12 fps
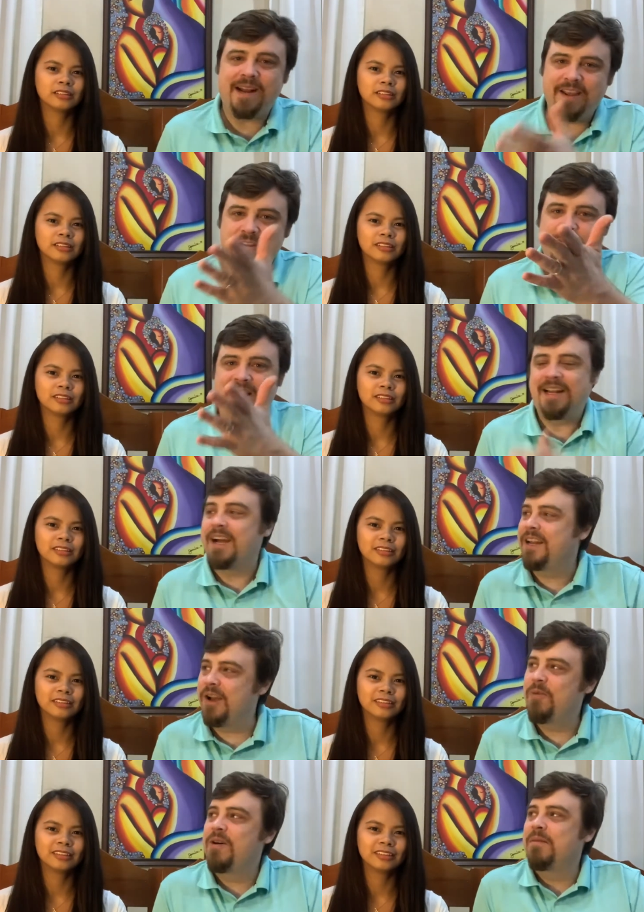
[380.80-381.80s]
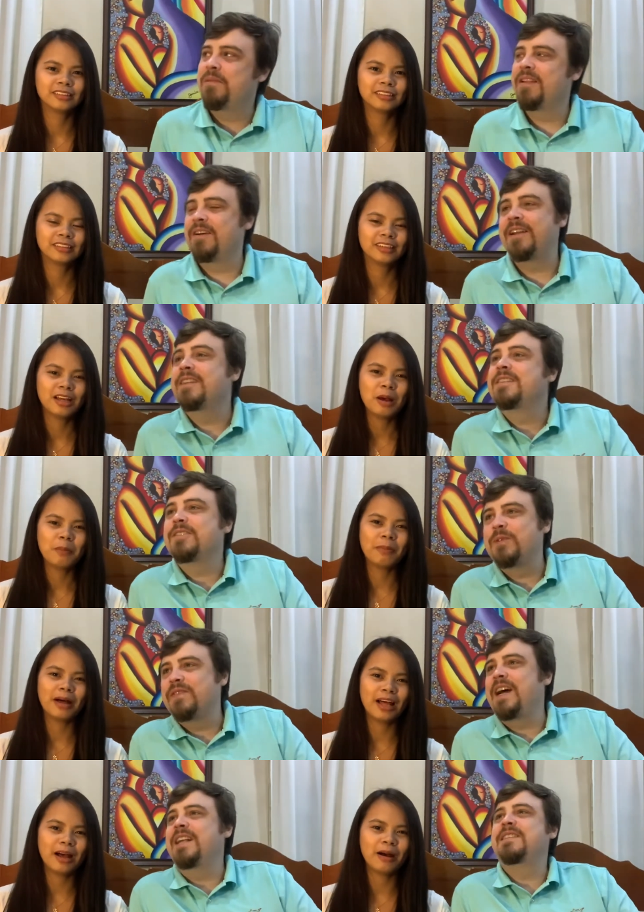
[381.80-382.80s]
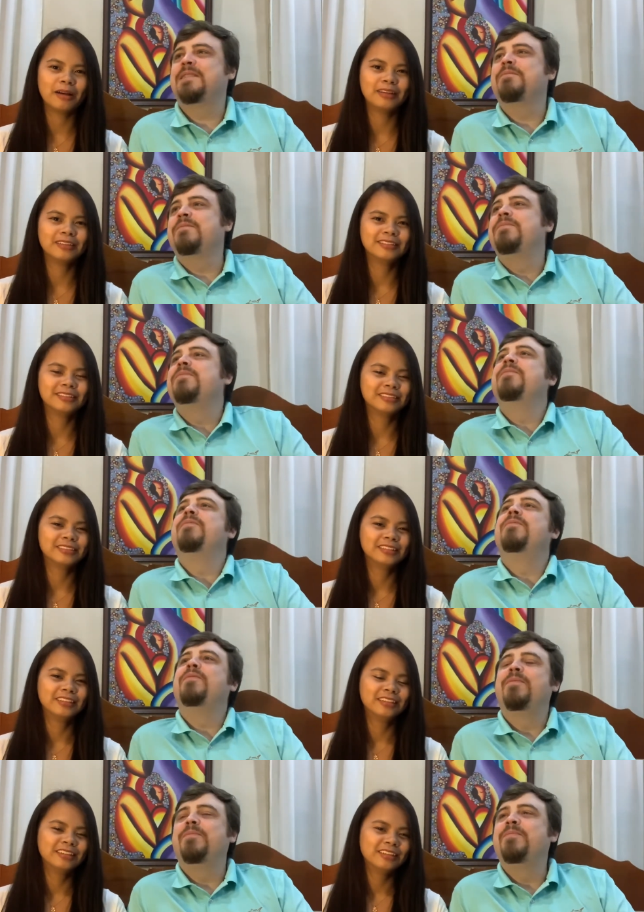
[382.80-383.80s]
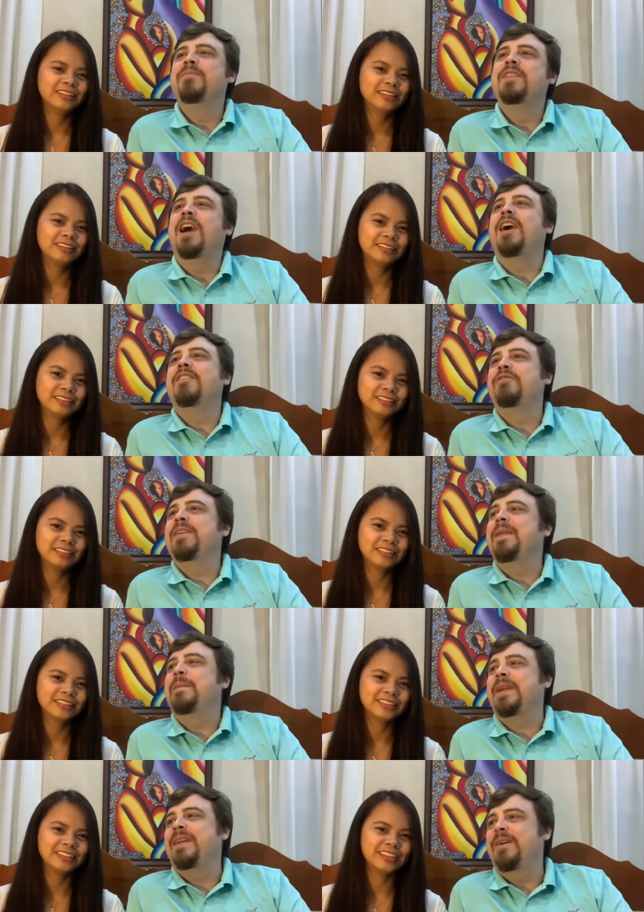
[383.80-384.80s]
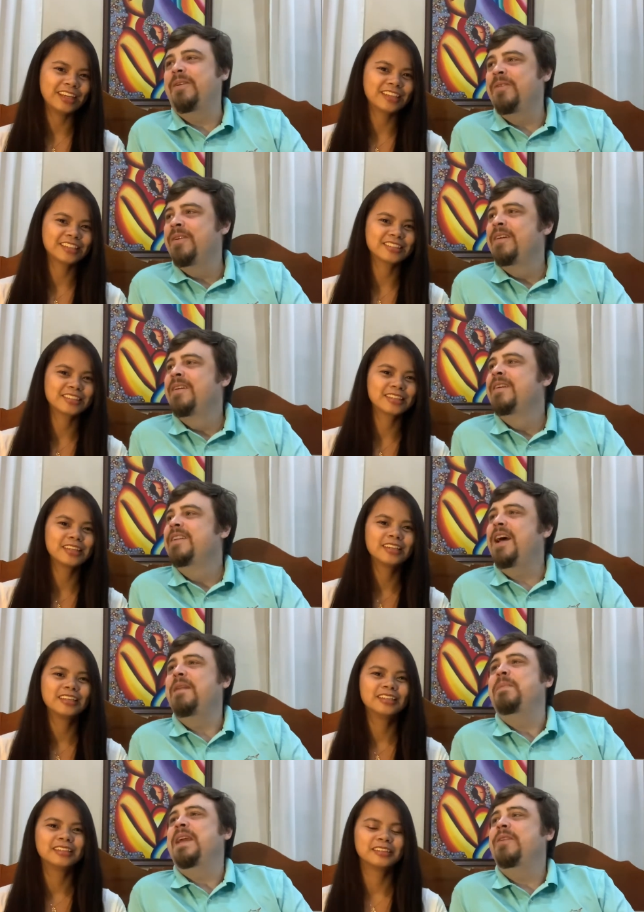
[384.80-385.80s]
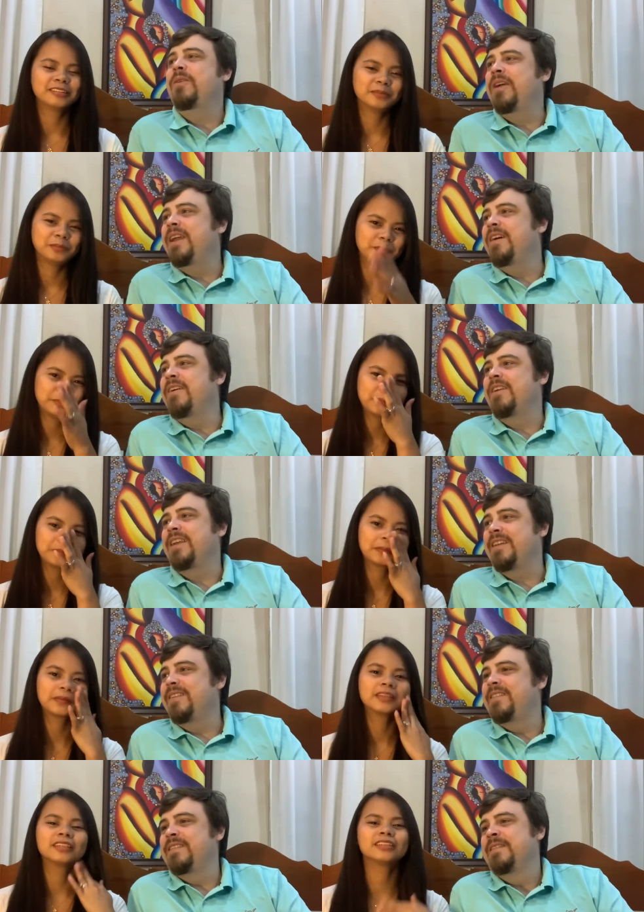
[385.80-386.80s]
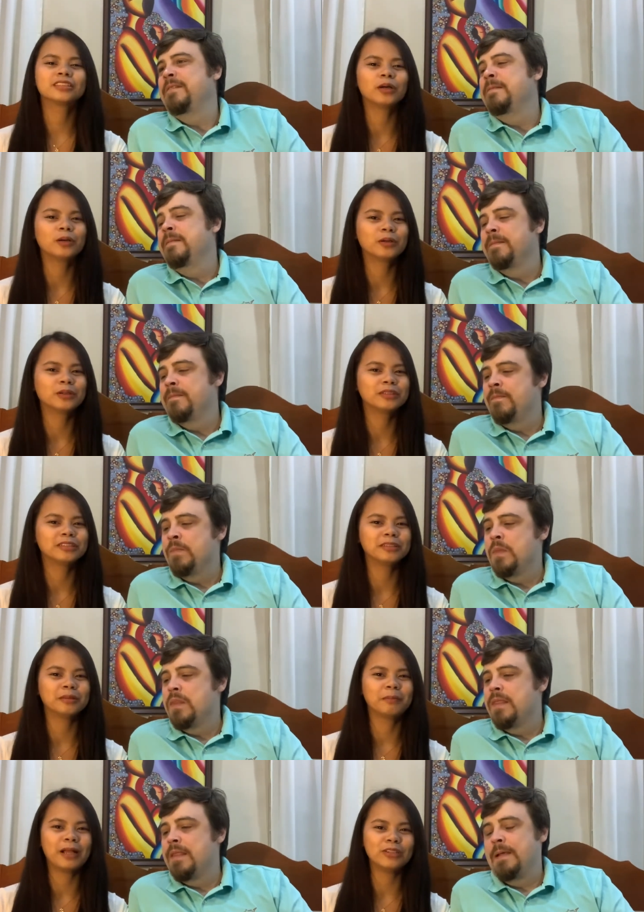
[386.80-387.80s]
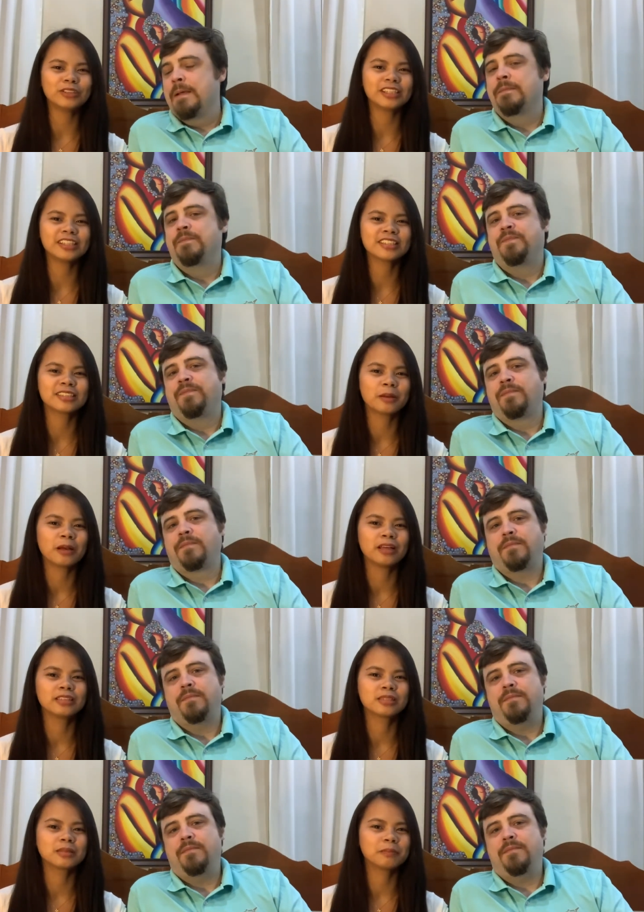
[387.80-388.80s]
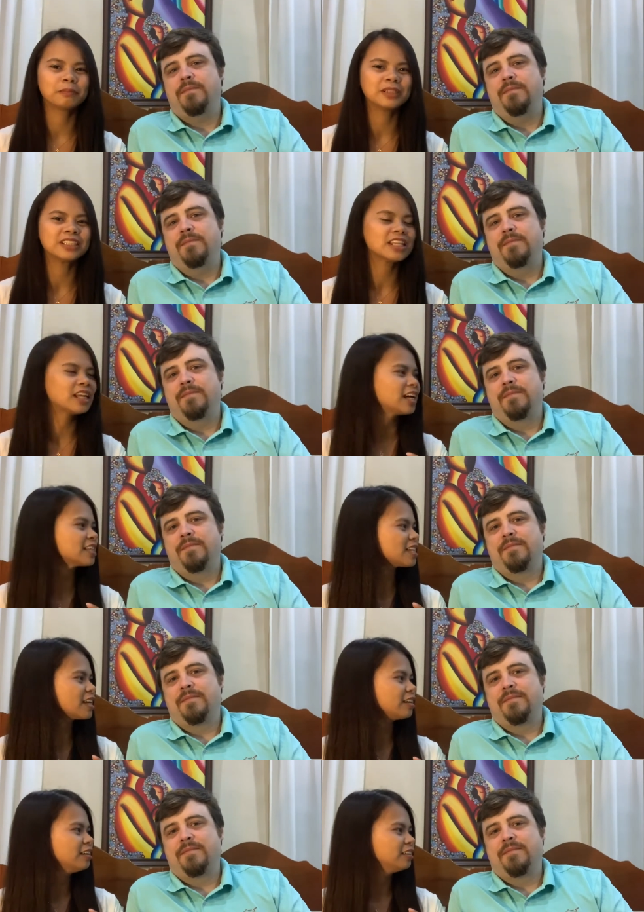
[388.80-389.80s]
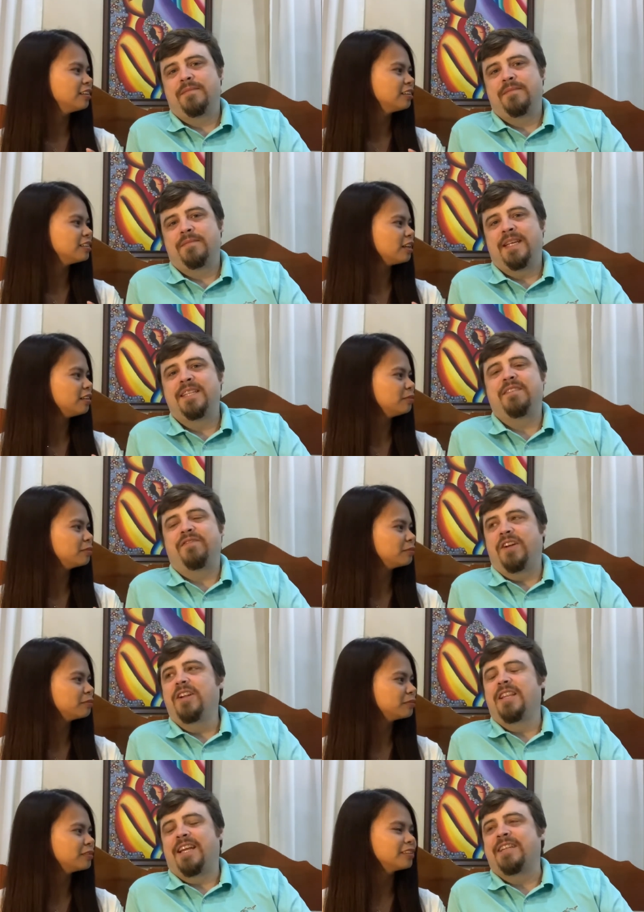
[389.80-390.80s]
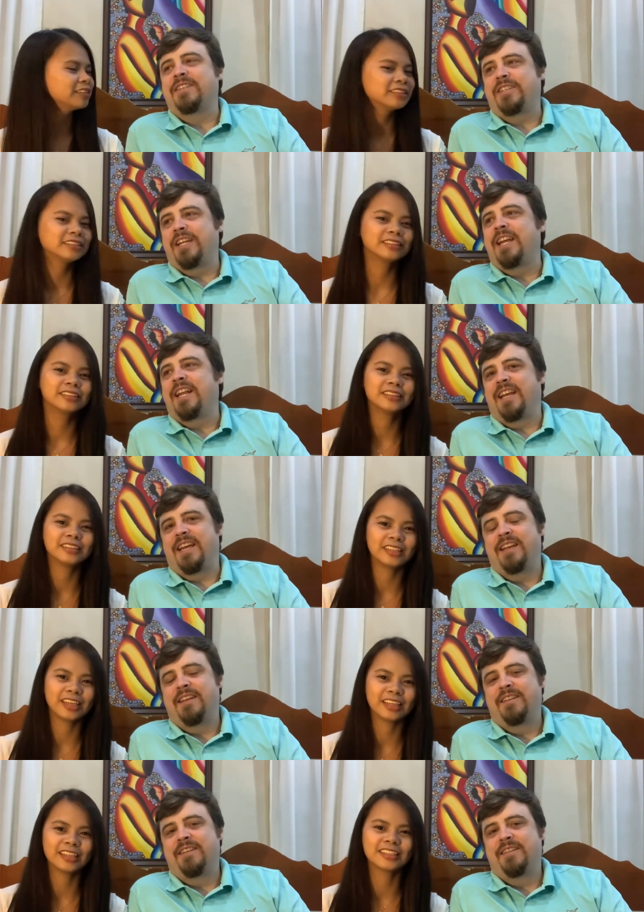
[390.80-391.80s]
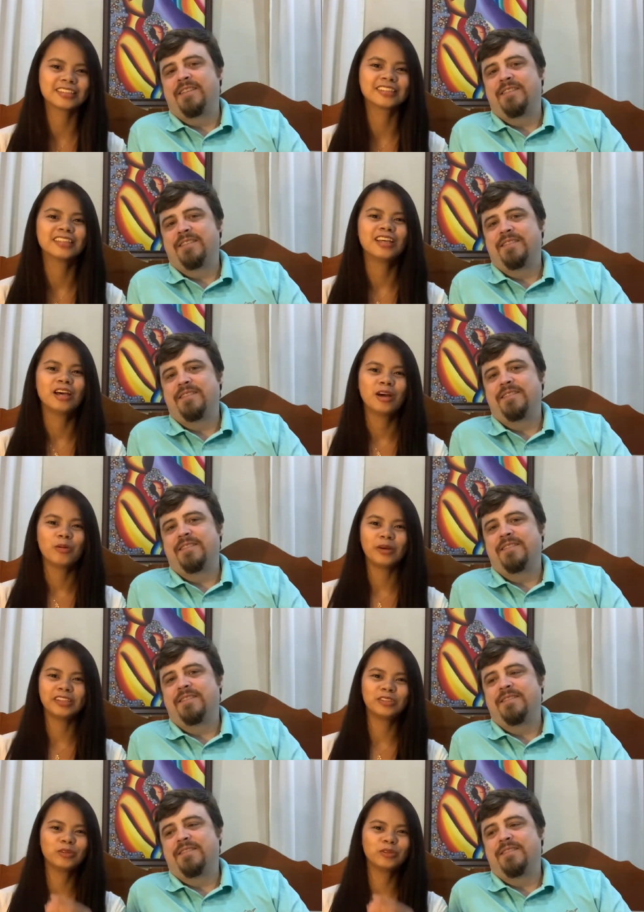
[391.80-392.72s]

Speaker 1: who might not know what a balut is because we've got some non-Filipino, yes. non-Pinoy audience.
Speaker 2: So balut is the fertilized It's a
Speaker 1: fertilized chicken egg. Yes.
Speaker 2: When you